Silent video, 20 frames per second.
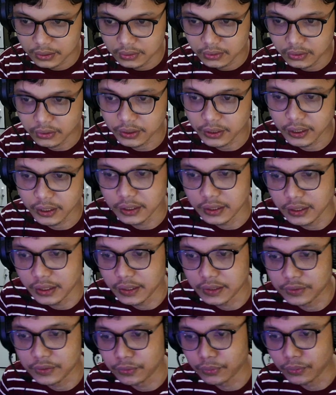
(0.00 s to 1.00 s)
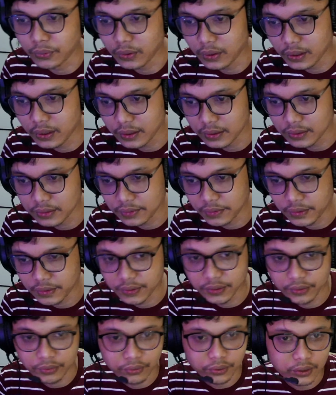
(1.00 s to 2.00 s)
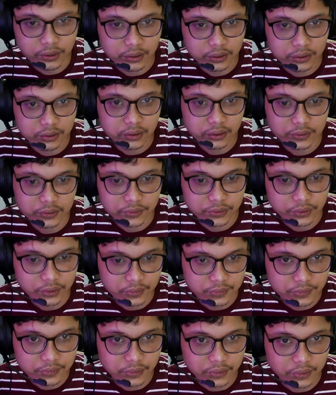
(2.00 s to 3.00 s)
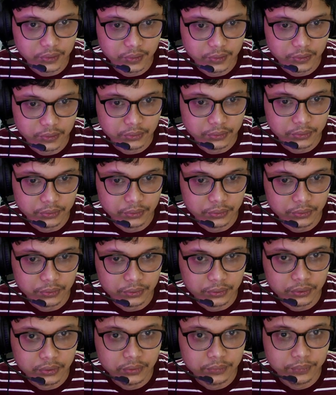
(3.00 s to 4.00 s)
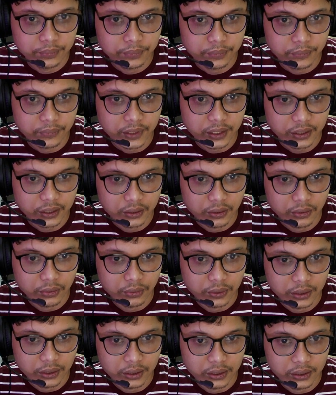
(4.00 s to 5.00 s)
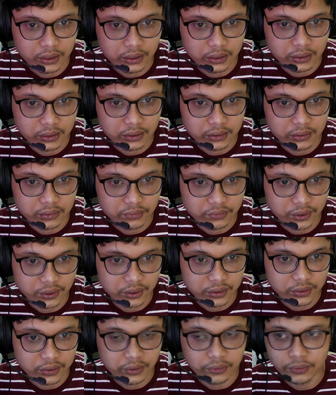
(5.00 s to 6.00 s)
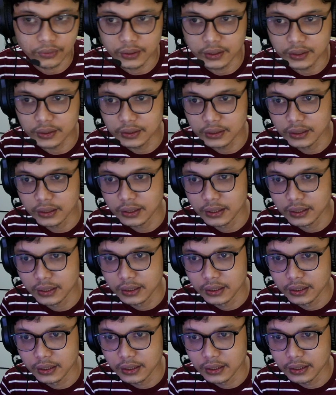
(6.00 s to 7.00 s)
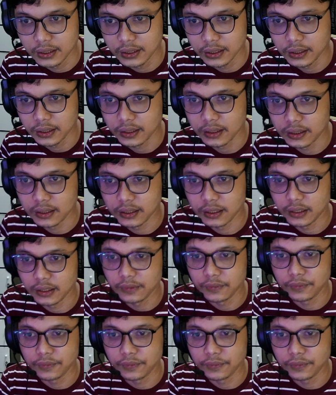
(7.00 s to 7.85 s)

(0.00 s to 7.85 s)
Okay, yes, 1 3 3 1 as you can see here 1 3 3 1, and if